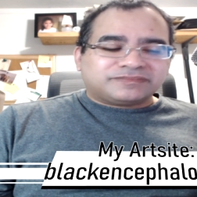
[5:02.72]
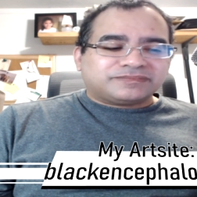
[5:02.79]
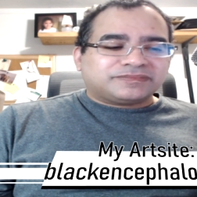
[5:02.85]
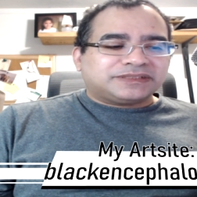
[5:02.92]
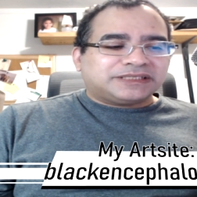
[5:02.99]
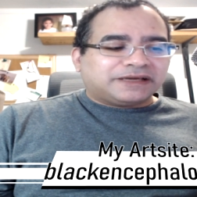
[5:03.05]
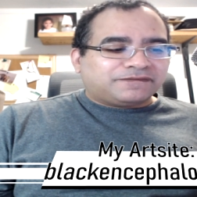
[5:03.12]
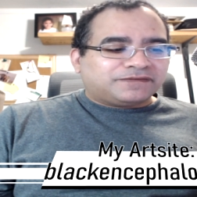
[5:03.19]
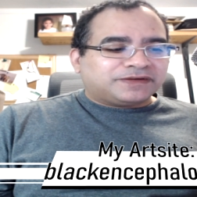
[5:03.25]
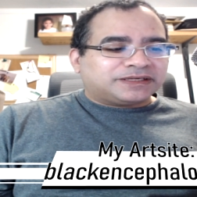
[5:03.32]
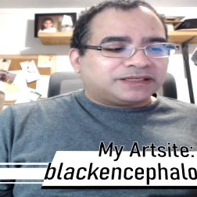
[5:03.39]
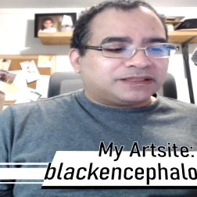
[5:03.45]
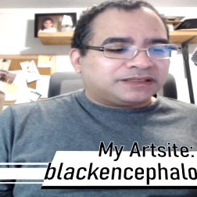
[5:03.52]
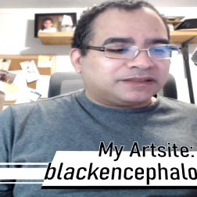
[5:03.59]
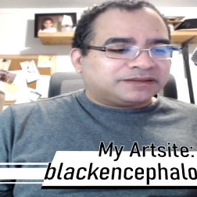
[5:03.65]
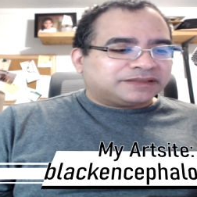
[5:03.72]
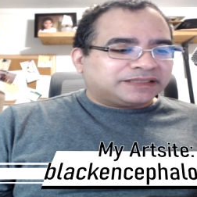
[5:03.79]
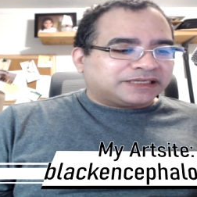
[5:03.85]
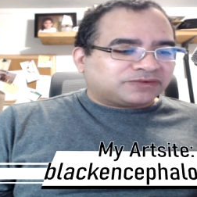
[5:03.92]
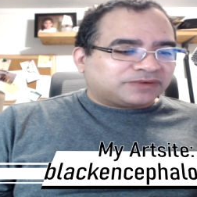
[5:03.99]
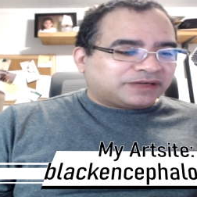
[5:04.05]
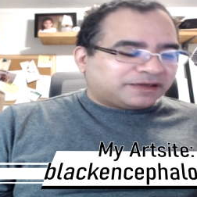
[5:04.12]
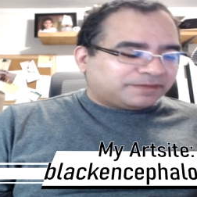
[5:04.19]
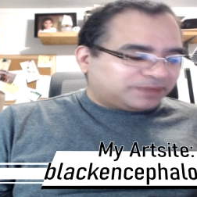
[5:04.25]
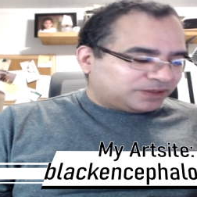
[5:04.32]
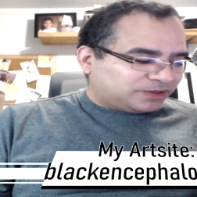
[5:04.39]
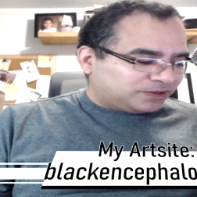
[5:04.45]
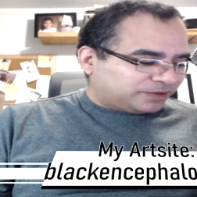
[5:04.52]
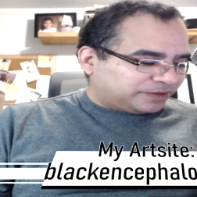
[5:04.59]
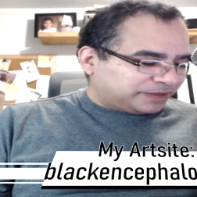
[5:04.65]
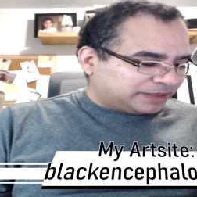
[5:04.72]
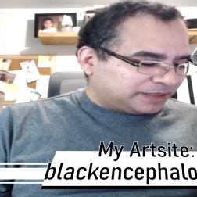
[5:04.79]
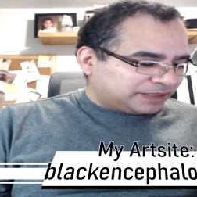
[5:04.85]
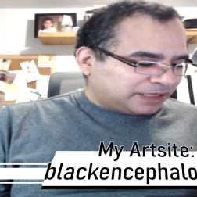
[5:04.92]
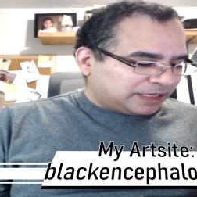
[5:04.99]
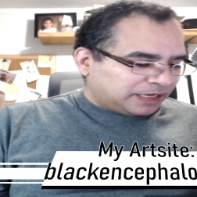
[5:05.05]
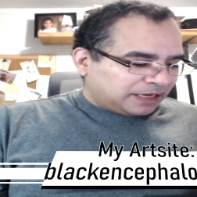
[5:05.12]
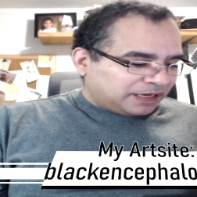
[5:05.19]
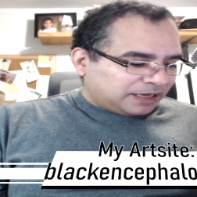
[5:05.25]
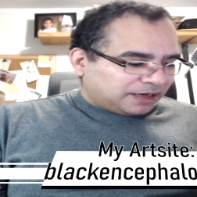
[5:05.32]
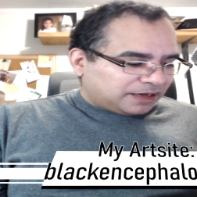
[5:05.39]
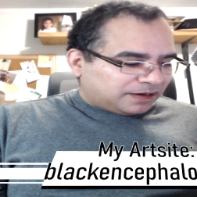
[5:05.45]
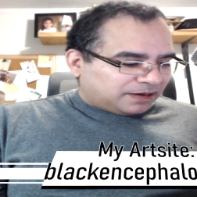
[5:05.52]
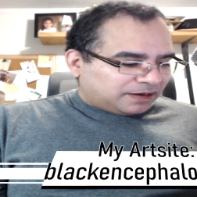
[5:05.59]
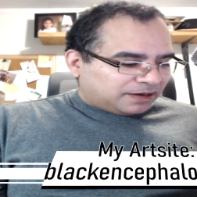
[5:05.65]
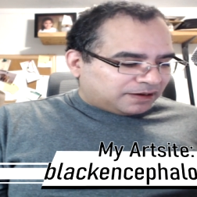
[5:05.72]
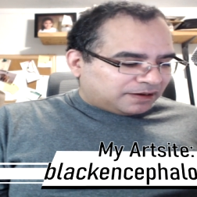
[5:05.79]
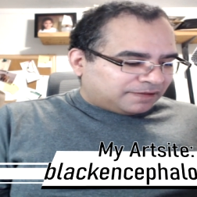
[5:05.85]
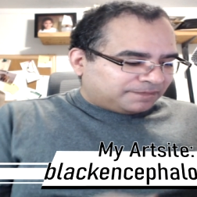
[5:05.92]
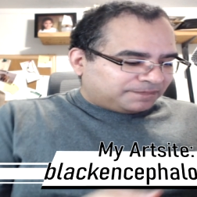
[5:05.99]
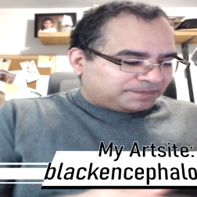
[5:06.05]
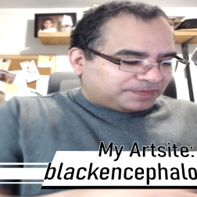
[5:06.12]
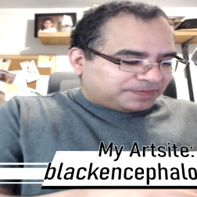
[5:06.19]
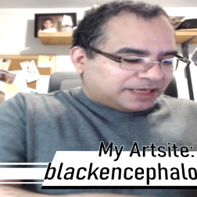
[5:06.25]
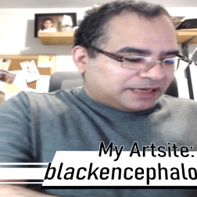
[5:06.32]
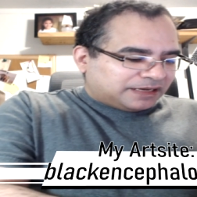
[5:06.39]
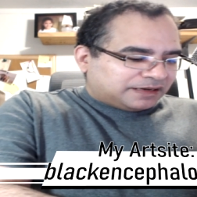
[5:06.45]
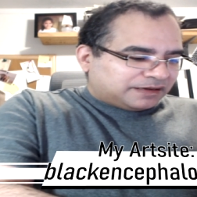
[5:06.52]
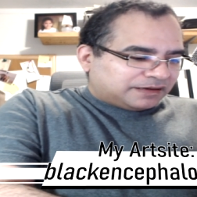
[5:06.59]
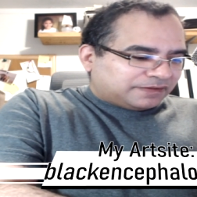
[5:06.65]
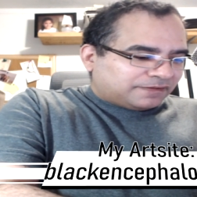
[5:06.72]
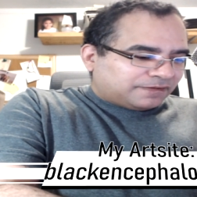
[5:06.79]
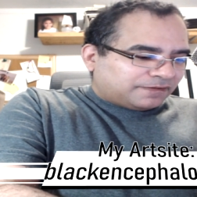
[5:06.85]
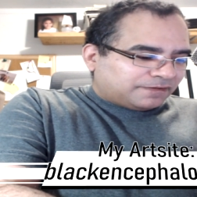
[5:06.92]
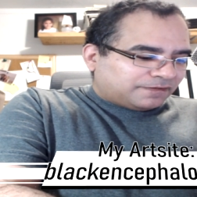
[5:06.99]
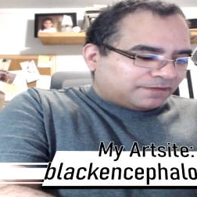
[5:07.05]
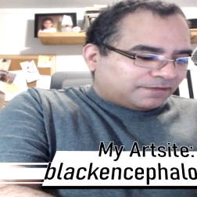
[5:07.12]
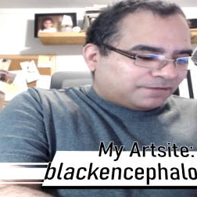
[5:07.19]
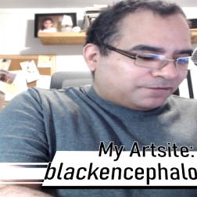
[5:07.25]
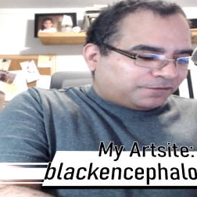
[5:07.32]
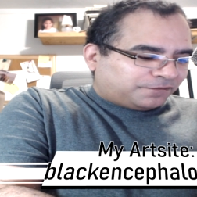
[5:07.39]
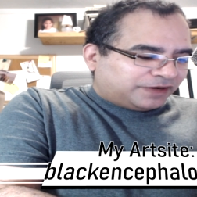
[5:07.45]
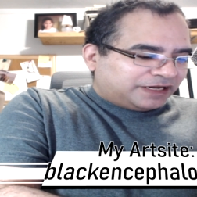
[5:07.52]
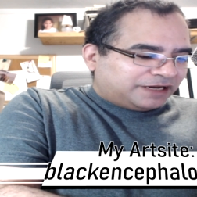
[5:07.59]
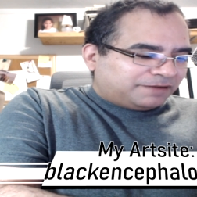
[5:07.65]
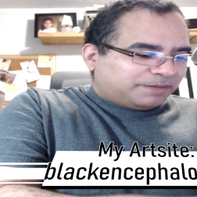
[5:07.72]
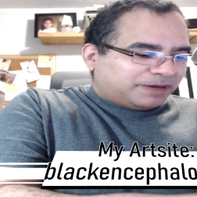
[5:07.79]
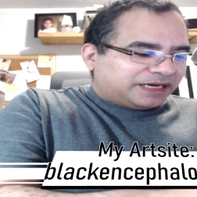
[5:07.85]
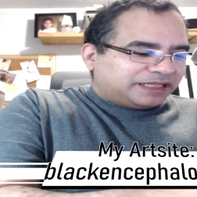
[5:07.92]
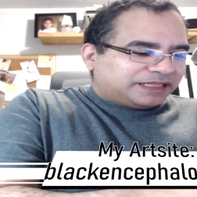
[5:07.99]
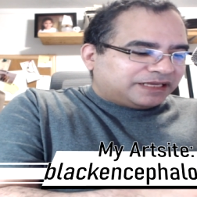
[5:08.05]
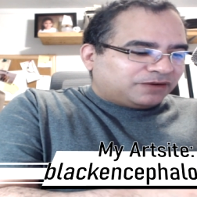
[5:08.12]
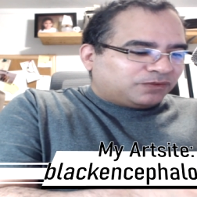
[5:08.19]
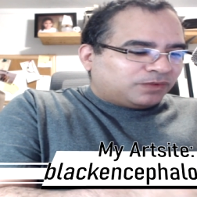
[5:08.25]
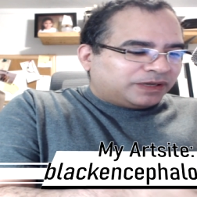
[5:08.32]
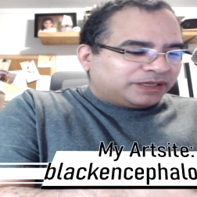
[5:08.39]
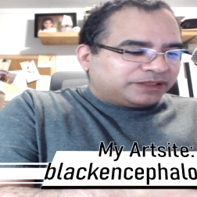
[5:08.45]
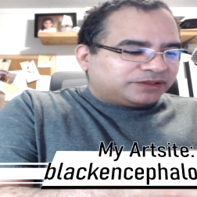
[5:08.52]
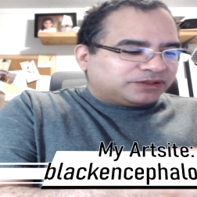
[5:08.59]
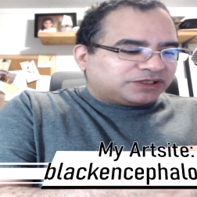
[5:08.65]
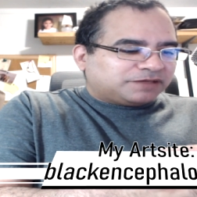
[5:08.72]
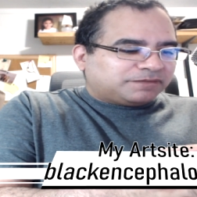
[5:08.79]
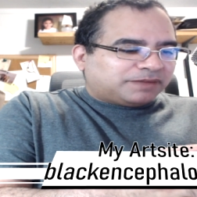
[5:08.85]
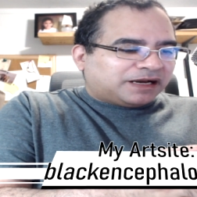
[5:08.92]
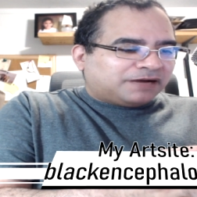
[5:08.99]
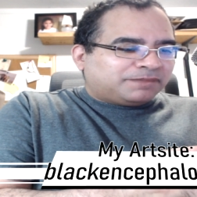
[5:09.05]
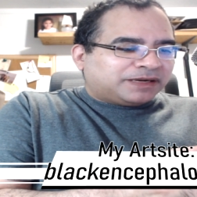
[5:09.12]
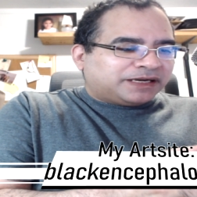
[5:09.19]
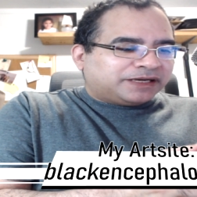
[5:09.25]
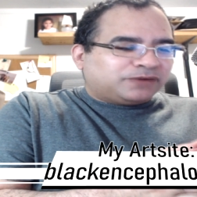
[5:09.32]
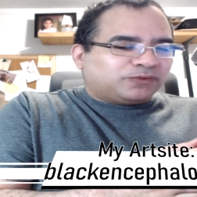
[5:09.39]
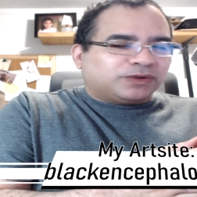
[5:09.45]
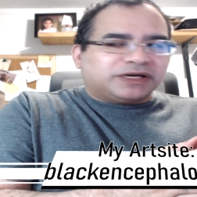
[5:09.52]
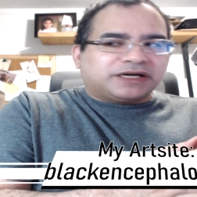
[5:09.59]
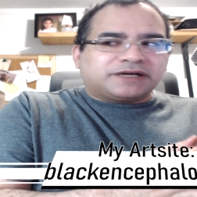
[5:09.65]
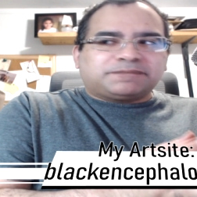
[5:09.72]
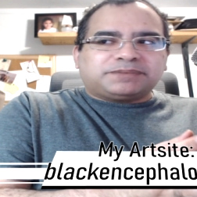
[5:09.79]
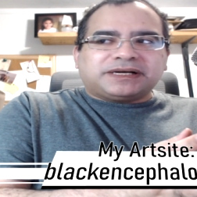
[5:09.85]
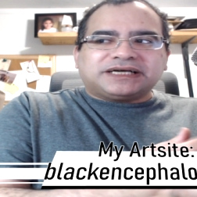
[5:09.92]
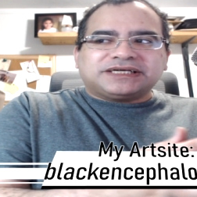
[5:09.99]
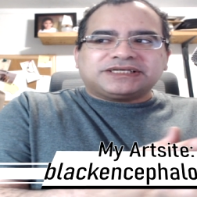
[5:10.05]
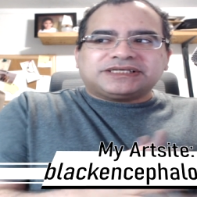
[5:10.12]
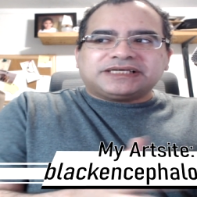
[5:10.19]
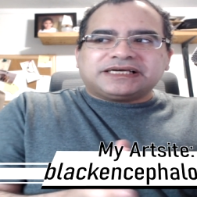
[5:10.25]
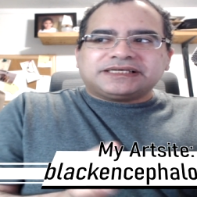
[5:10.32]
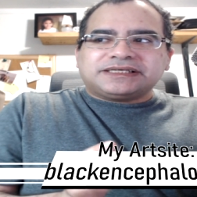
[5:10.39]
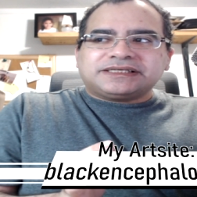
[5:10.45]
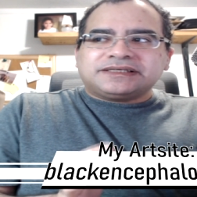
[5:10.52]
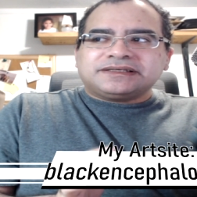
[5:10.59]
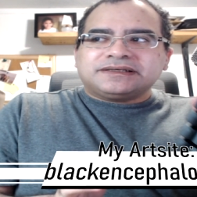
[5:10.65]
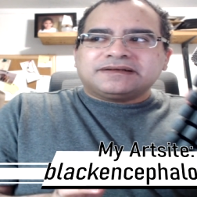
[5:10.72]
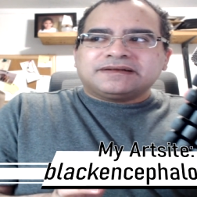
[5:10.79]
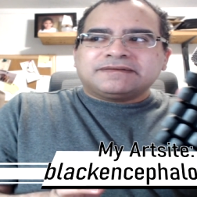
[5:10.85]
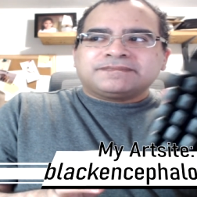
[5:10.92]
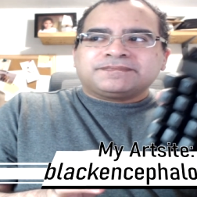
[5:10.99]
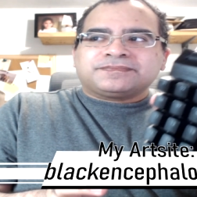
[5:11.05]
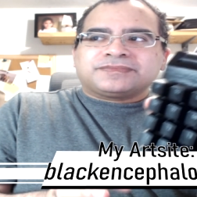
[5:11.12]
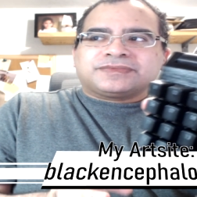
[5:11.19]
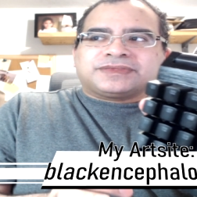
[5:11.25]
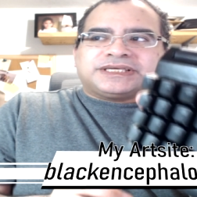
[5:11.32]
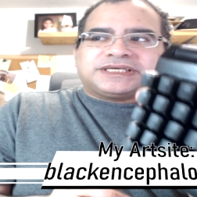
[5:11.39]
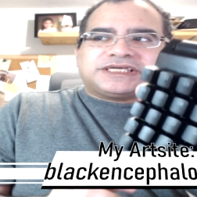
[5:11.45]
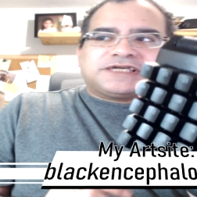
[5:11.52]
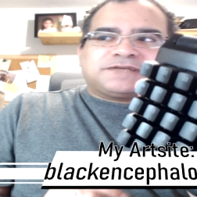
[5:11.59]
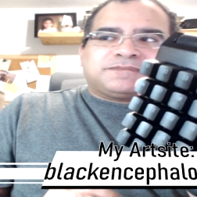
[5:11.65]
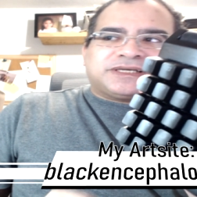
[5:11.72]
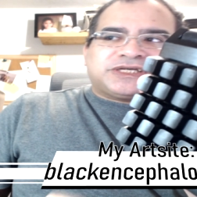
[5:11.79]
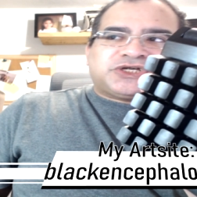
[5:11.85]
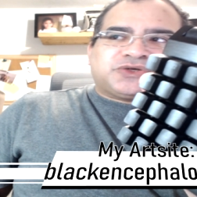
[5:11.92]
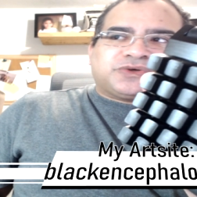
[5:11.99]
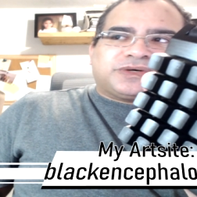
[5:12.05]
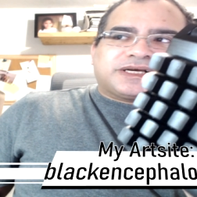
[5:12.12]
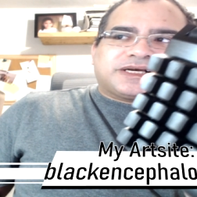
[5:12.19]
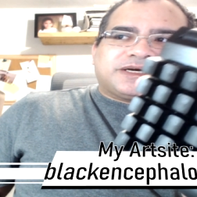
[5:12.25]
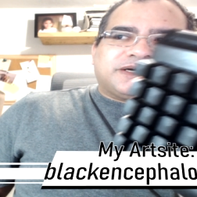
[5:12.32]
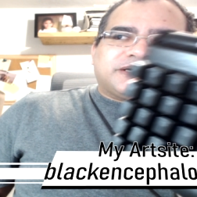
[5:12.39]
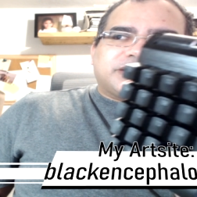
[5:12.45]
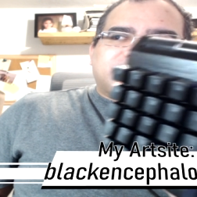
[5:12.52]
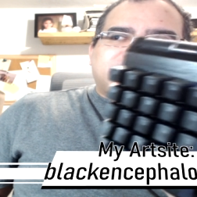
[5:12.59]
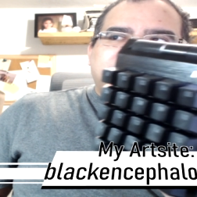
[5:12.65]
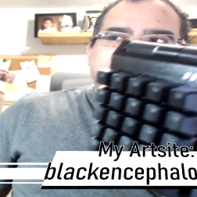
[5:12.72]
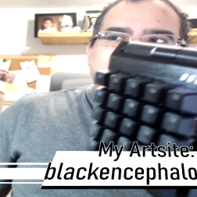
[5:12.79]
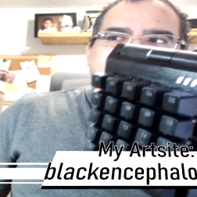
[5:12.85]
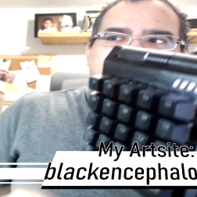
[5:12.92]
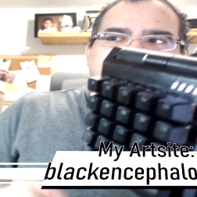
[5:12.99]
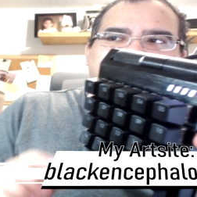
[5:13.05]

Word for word: definitely. That's what I've been doing. Um, for anybody that wonders about my work process, this is my shortcut key